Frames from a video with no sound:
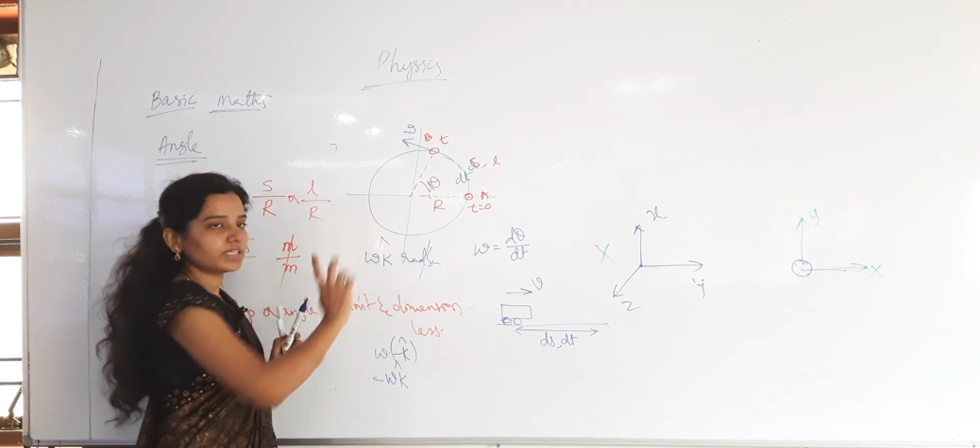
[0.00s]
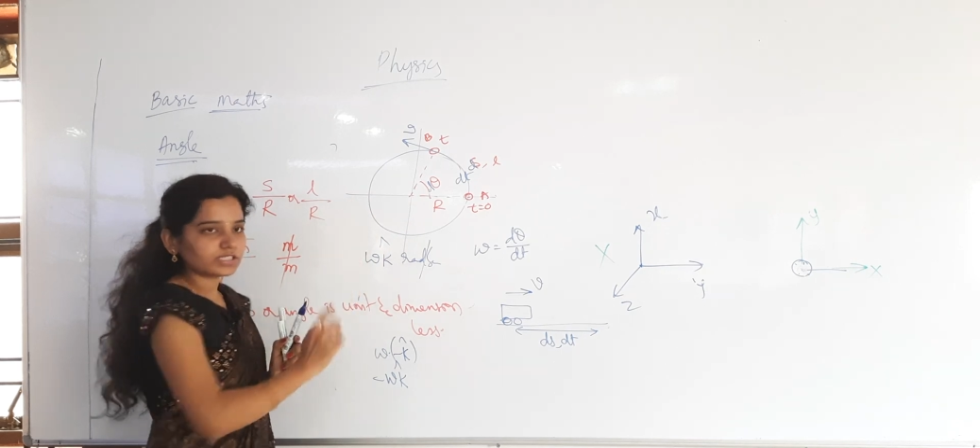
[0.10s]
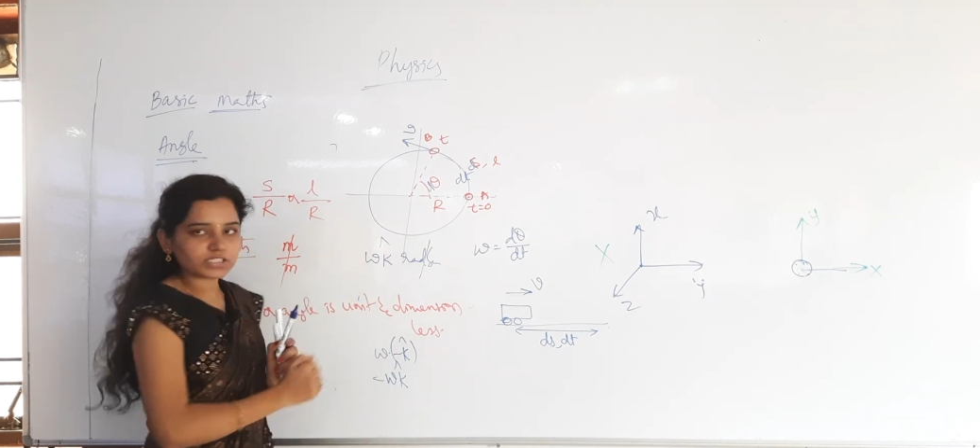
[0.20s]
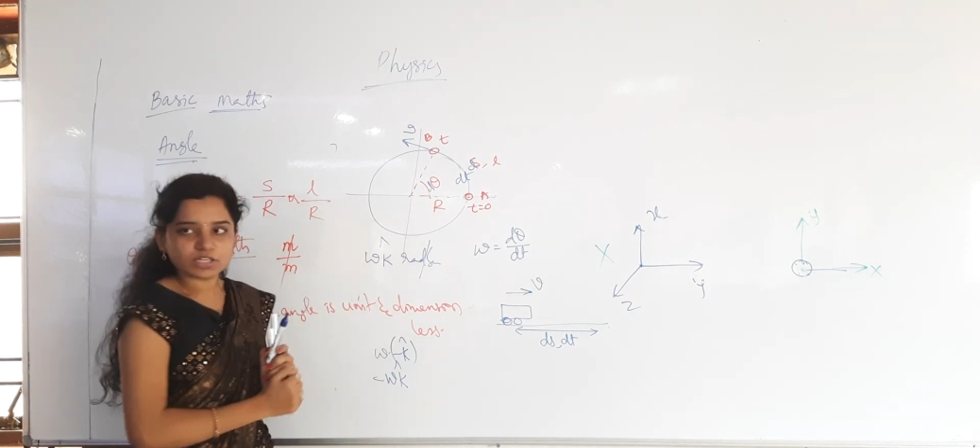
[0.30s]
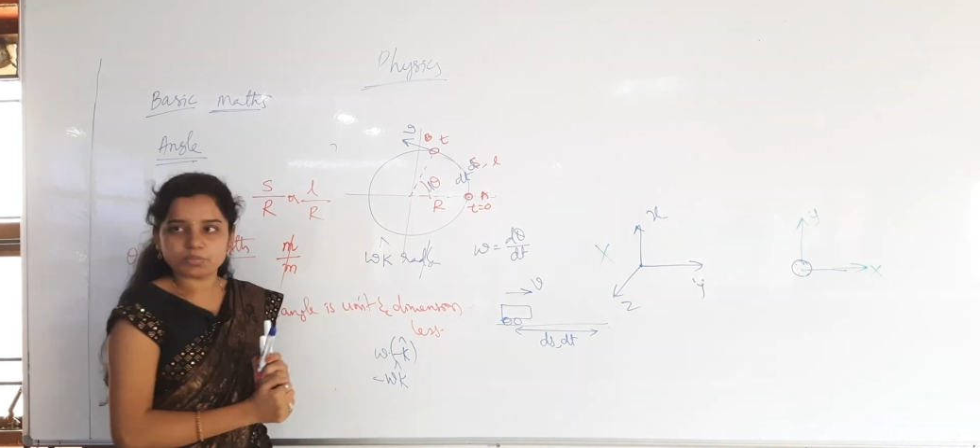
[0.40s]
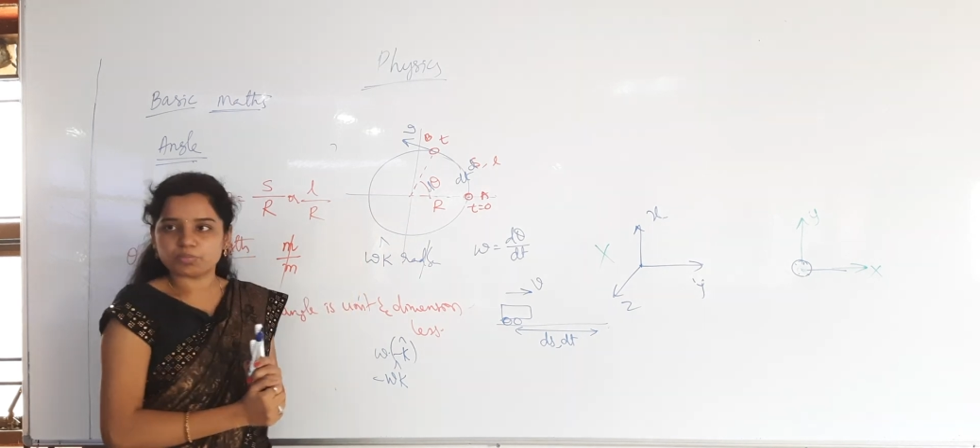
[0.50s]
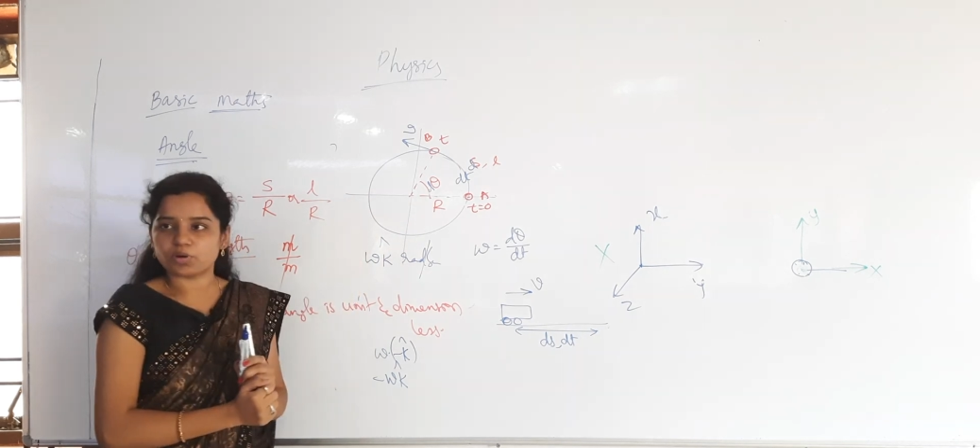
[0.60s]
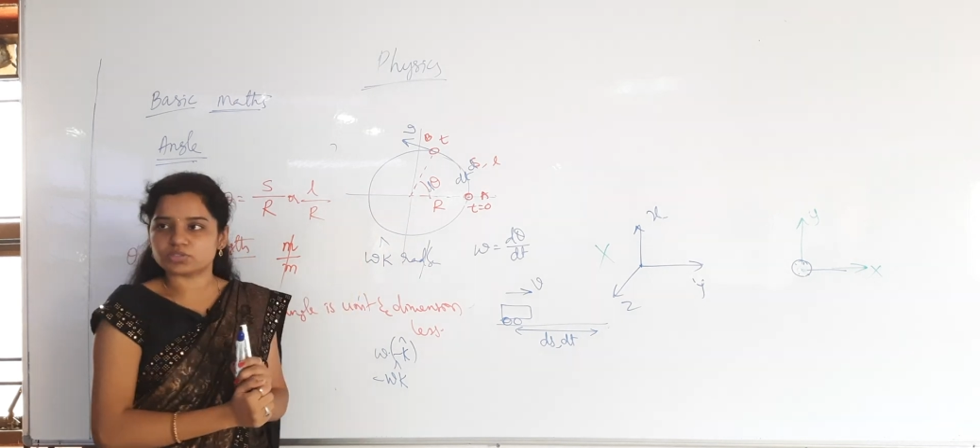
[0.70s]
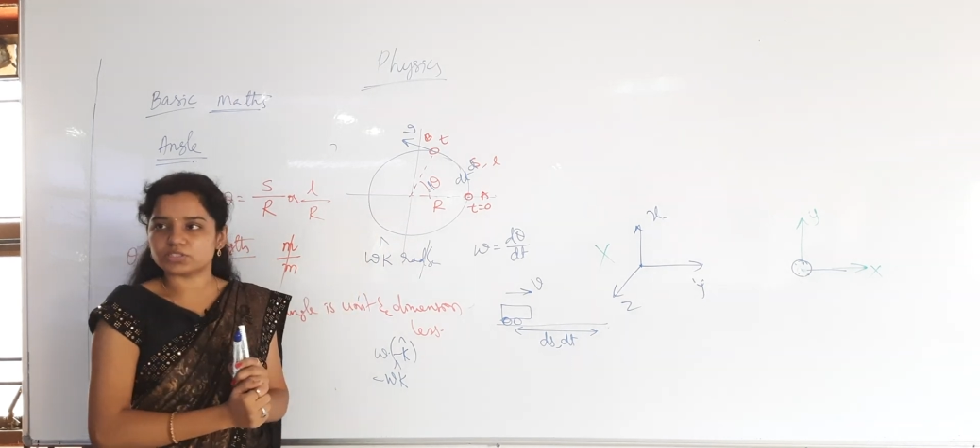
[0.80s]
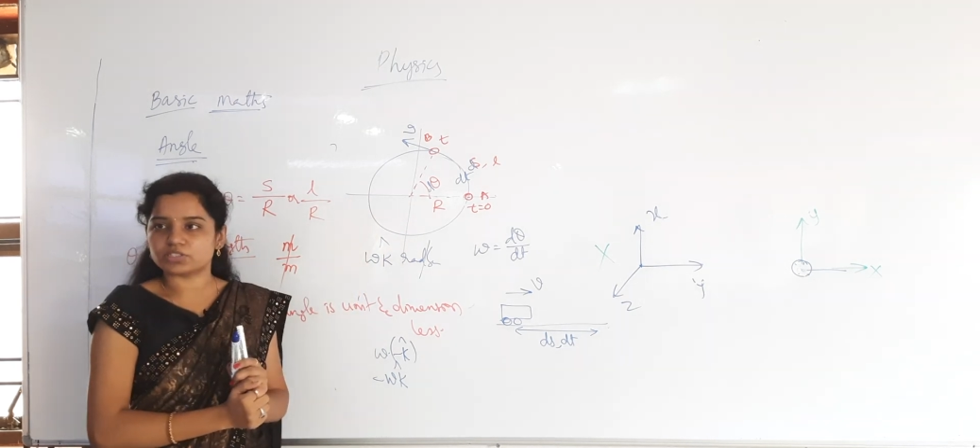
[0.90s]
is
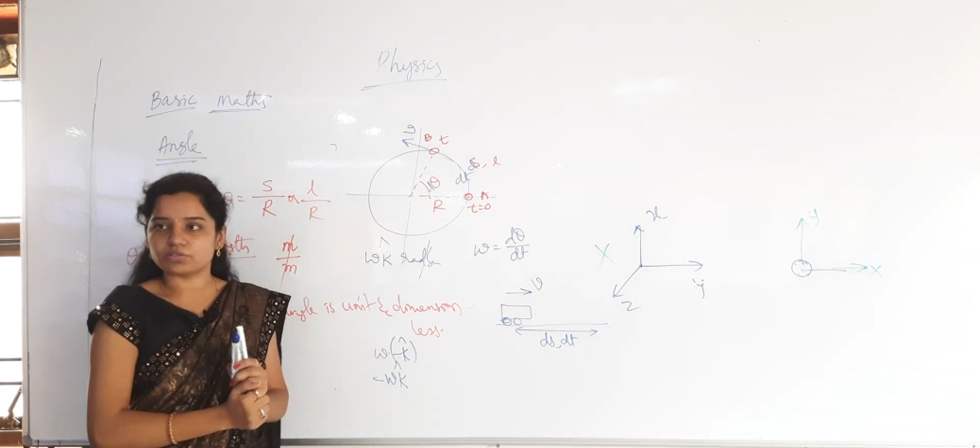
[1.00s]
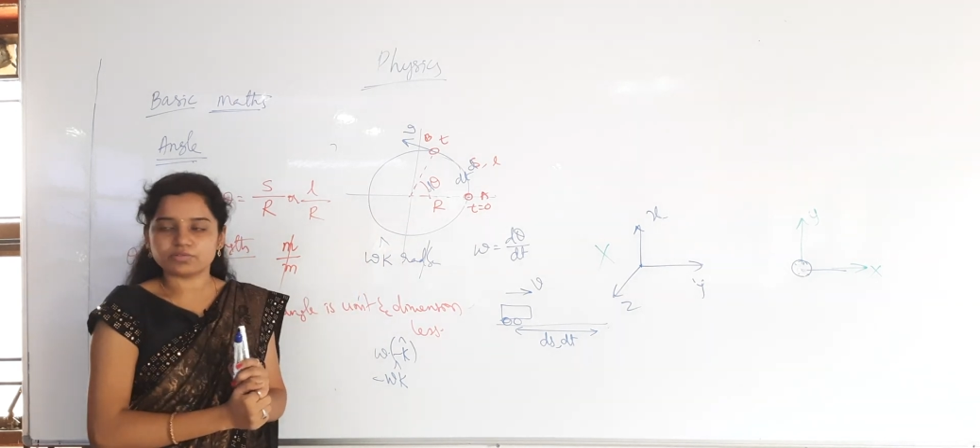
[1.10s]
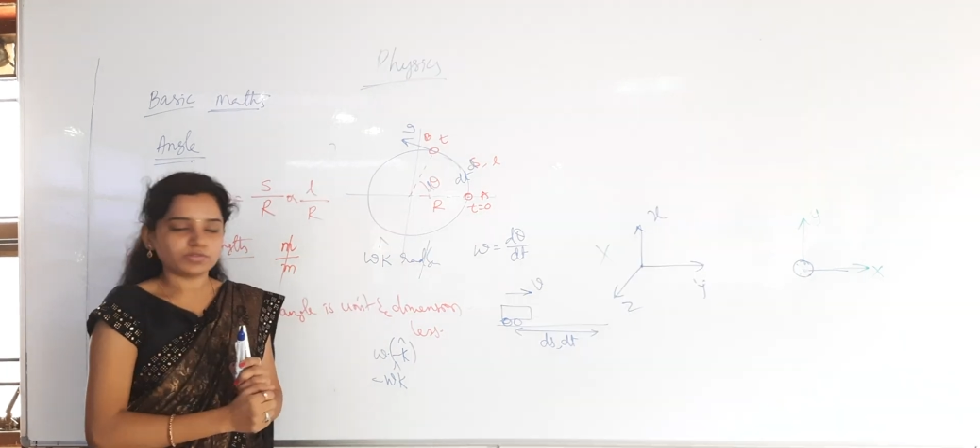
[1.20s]
positive.